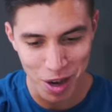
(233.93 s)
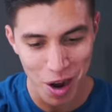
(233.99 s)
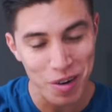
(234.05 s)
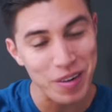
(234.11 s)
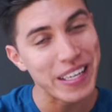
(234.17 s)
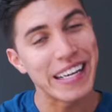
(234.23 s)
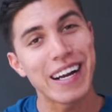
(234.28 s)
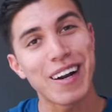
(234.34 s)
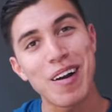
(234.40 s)

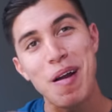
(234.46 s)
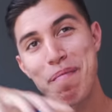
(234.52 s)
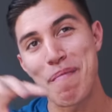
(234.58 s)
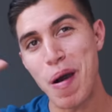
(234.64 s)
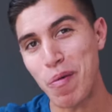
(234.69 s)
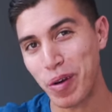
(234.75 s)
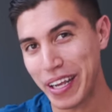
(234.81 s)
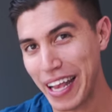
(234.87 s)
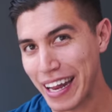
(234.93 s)
code here,
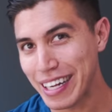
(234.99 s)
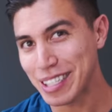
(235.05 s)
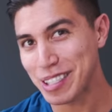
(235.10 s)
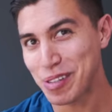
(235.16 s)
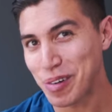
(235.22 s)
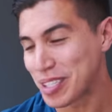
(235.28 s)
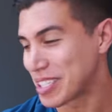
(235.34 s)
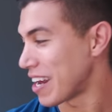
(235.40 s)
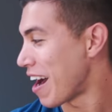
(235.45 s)
but we're getting
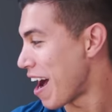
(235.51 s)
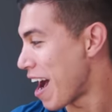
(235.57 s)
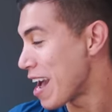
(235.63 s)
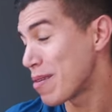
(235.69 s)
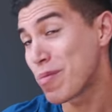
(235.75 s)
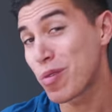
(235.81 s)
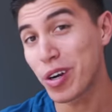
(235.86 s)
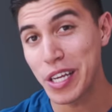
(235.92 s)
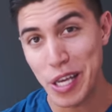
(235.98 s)
to a
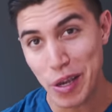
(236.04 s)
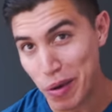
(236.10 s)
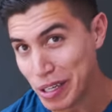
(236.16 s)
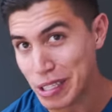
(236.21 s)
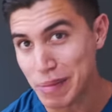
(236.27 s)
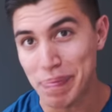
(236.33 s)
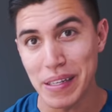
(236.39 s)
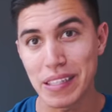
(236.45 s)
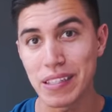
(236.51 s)
time where U
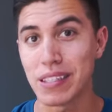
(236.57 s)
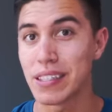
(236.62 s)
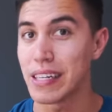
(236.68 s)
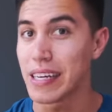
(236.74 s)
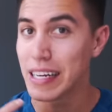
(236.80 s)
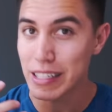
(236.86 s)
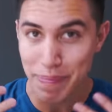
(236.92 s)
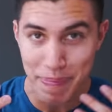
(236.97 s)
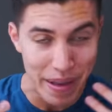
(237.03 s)
S B
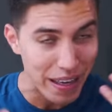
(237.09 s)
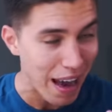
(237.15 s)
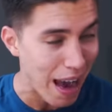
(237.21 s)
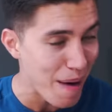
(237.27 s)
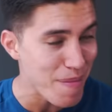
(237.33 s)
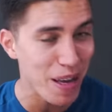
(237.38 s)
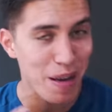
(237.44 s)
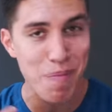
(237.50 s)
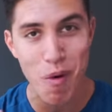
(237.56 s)
C is
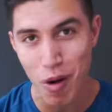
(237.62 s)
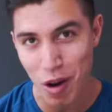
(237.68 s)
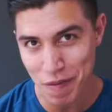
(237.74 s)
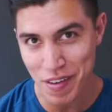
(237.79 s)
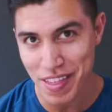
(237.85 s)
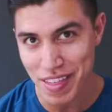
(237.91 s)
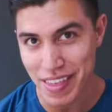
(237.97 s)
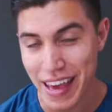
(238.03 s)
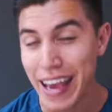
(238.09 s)
becoming more
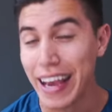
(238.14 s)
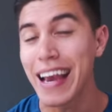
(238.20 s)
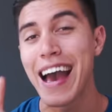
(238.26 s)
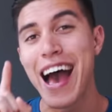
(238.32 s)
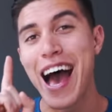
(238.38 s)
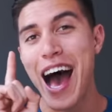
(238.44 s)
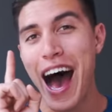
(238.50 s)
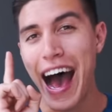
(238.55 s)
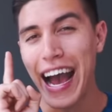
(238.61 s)
of a thing.
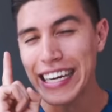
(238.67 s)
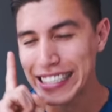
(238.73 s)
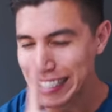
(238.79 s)
I